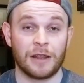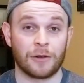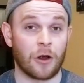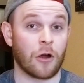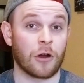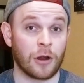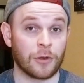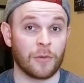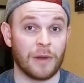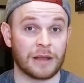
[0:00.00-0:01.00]
There are
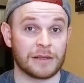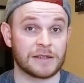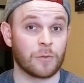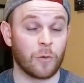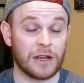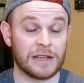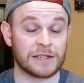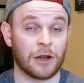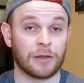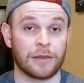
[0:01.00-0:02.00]
other methods and
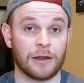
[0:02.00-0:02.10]
ways out